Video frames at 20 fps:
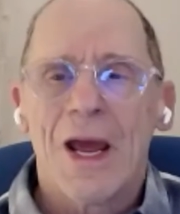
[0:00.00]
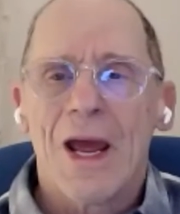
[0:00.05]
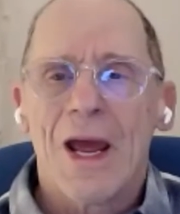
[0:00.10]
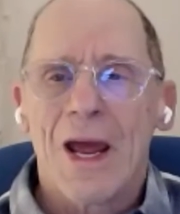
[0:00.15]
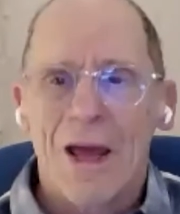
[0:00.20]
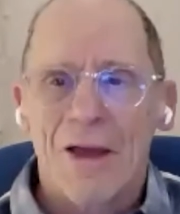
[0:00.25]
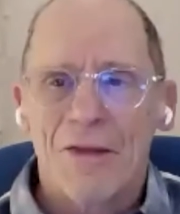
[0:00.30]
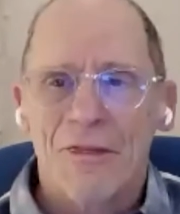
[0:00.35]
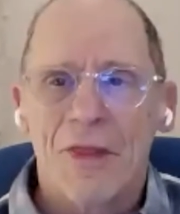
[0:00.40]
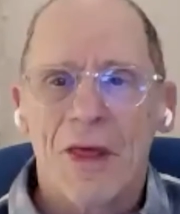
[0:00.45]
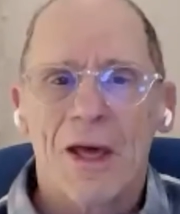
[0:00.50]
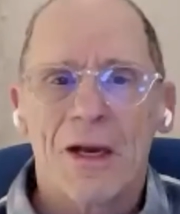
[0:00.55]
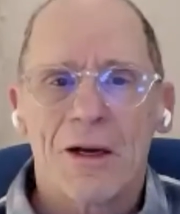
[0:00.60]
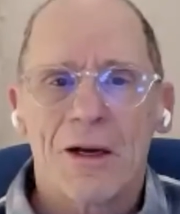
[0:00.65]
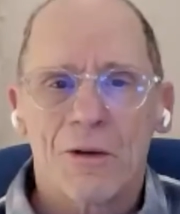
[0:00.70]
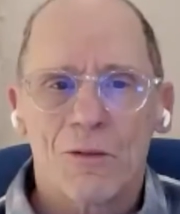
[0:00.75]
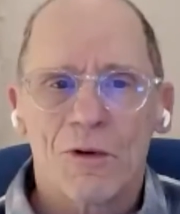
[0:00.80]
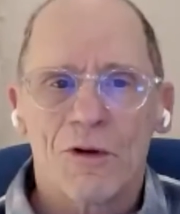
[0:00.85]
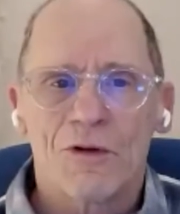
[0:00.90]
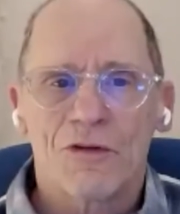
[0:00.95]
And then
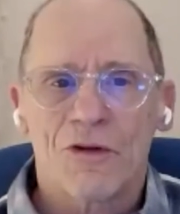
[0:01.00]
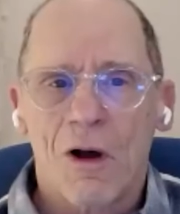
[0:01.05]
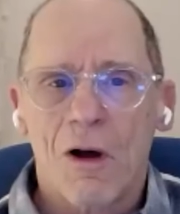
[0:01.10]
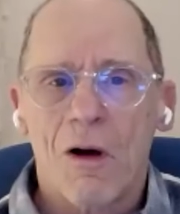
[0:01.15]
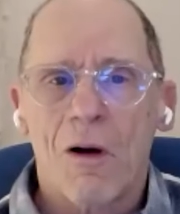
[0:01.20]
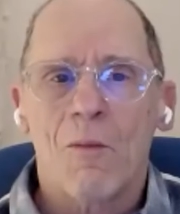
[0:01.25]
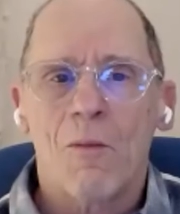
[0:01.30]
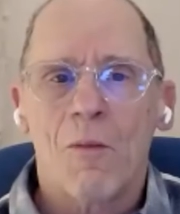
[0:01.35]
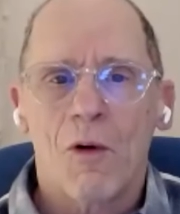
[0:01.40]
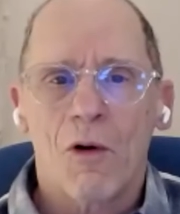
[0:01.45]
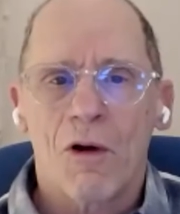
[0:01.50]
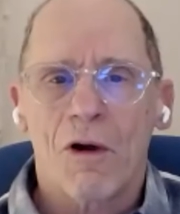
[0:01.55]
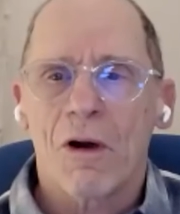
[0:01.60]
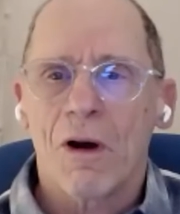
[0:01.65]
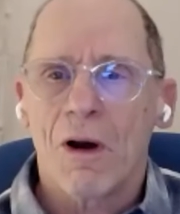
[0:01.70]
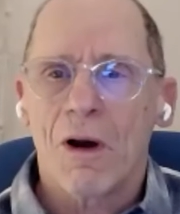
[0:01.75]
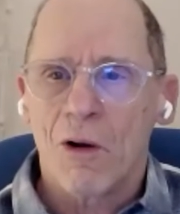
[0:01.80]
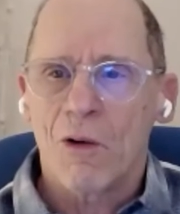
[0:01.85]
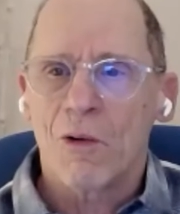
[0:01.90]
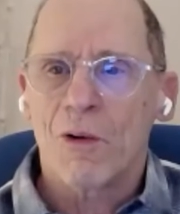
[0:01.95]
it was all more
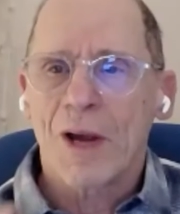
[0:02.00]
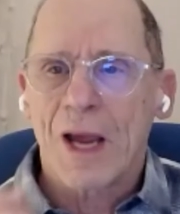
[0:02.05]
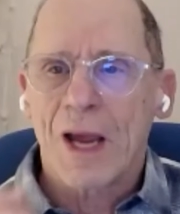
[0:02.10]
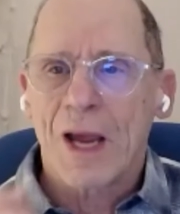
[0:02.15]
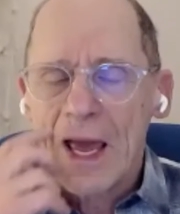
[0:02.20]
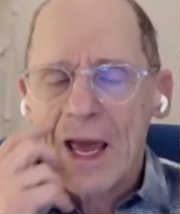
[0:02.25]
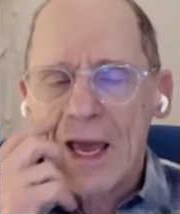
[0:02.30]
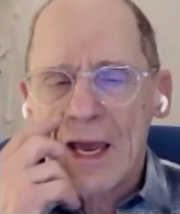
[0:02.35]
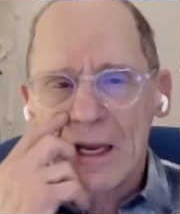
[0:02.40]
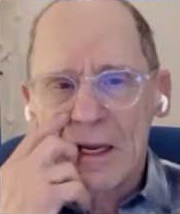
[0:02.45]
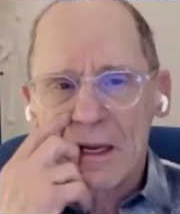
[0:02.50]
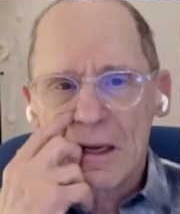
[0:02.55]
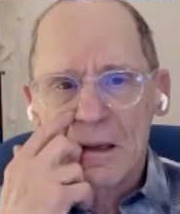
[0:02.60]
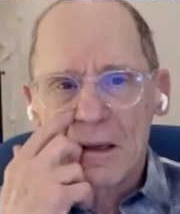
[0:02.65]
okay.